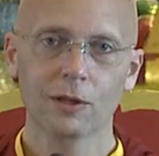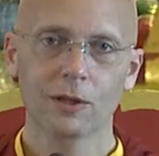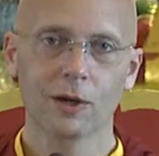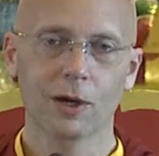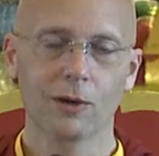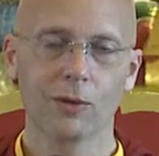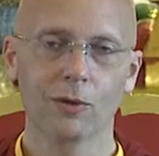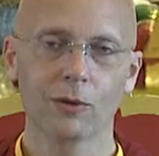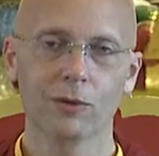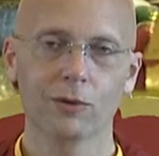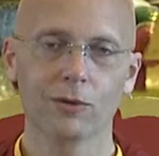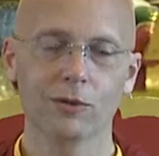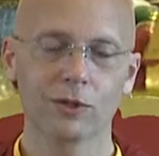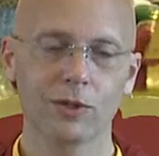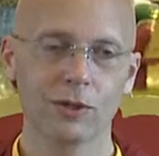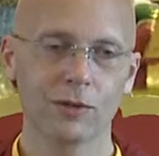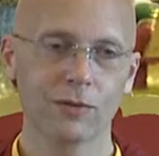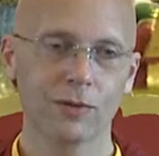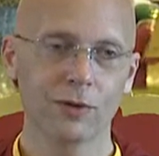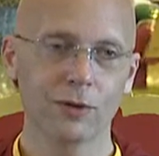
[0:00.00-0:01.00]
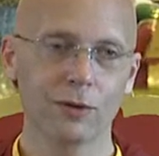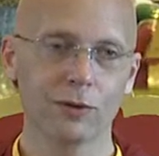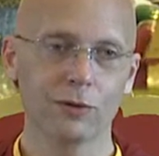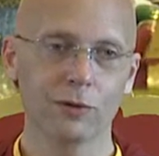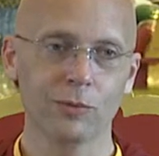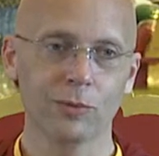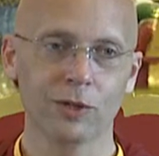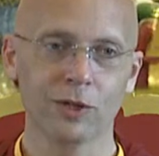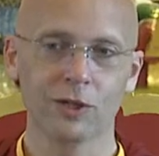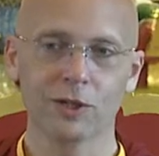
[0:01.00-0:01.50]
I want to achieve those.
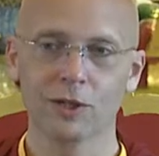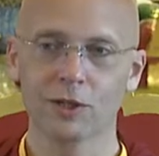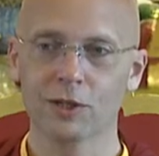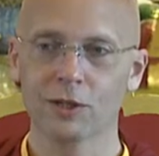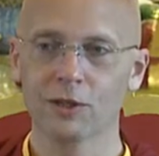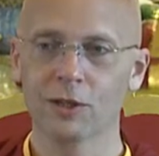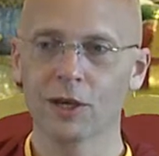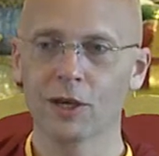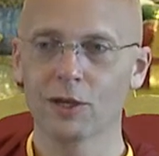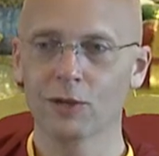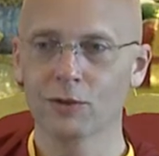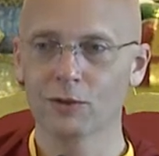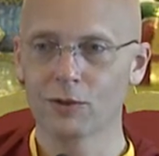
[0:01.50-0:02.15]
You meditate on that and you